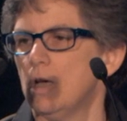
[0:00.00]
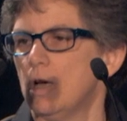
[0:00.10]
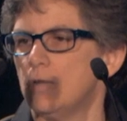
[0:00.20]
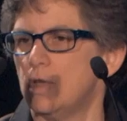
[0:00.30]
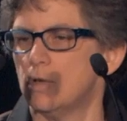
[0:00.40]

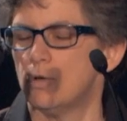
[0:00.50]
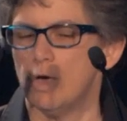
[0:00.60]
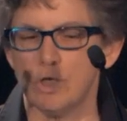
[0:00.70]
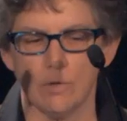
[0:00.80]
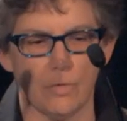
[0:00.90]
the
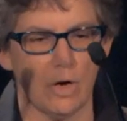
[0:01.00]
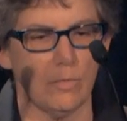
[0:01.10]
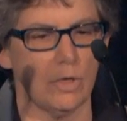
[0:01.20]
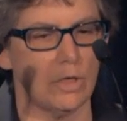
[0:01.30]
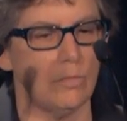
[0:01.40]
integration of
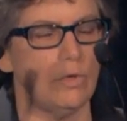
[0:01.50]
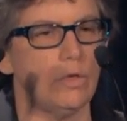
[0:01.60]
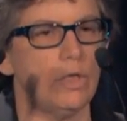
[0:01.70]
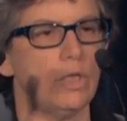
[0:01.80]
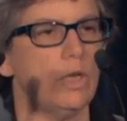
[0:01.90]
primary and
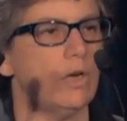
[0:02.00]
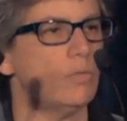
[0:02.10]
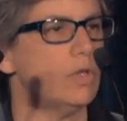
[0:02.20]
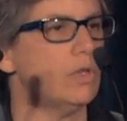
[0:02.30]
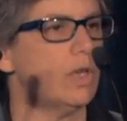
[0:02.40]
community care. And
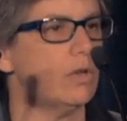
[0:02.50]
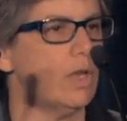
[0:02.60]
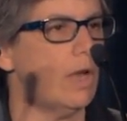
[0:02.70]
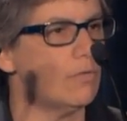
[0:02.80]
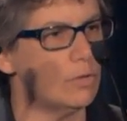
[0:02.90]
we thank
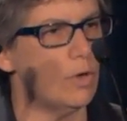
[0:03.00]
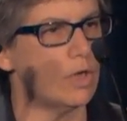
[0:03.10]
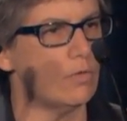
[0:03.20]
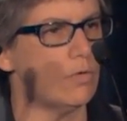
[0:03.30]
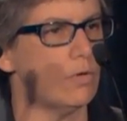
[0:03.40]

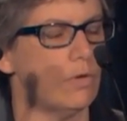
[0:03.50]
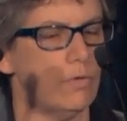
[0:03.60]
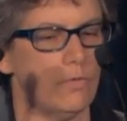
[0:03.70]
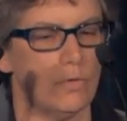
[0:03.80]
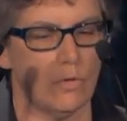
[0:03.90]
everybody
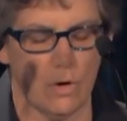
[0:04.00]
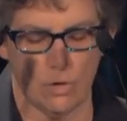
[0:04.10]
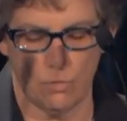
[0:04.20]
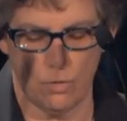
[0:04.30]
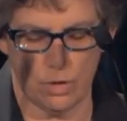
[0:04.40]
for their
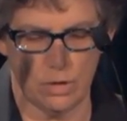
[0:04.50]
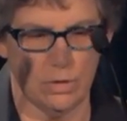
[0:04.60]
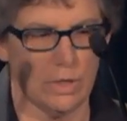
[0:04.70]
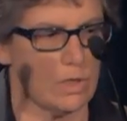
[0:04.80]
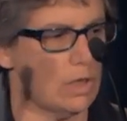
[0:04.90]
hard work in
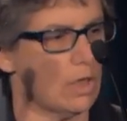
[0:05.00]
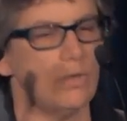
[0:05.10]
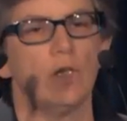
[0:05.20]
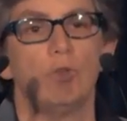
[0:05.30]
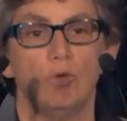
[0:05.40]
this, and I
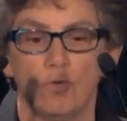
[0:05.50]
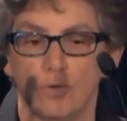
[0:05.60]
thank you